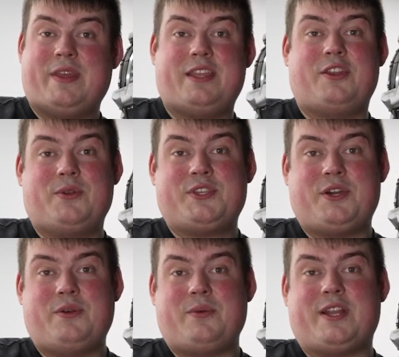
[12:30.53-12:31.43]
And to do
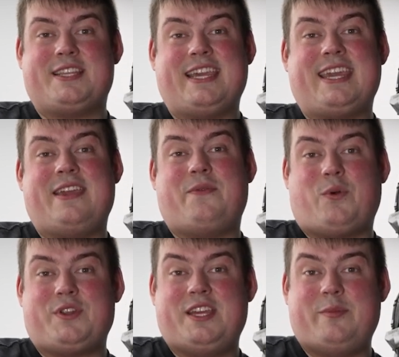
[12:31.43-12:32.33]
so, we're going to take a
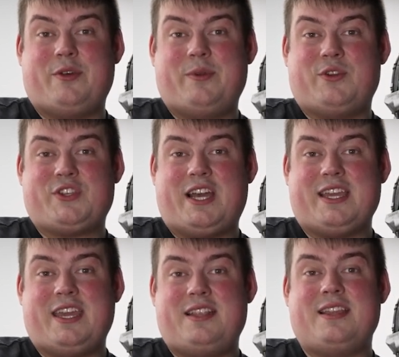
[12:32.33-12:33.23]
14mm
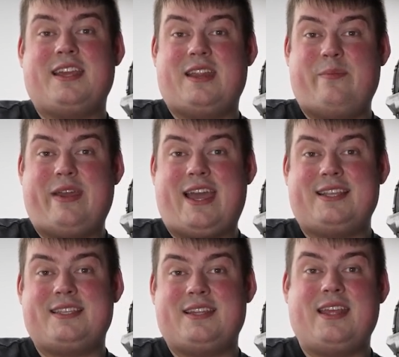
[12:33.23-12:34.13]
socket, an impact,